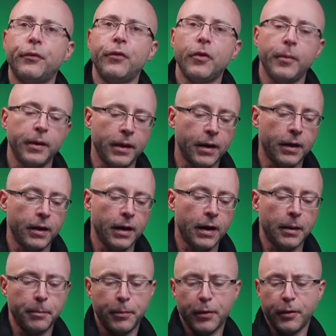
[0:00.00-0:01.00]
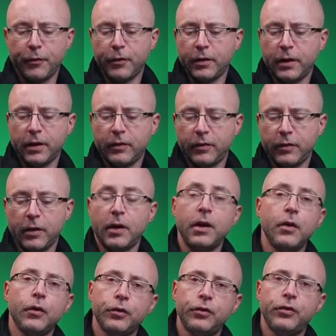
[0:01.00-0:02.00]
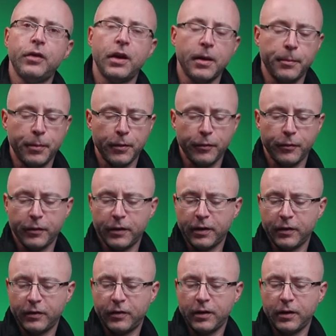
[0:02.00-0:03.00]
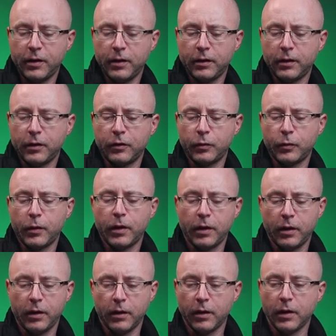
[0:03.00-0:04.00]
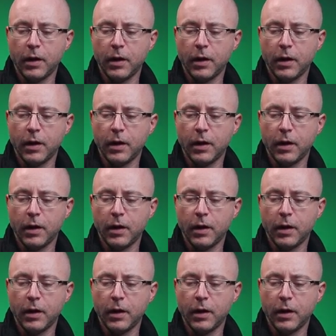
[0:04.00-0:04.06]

filming there, he can perfectly see, he or she can perfectly see this way here.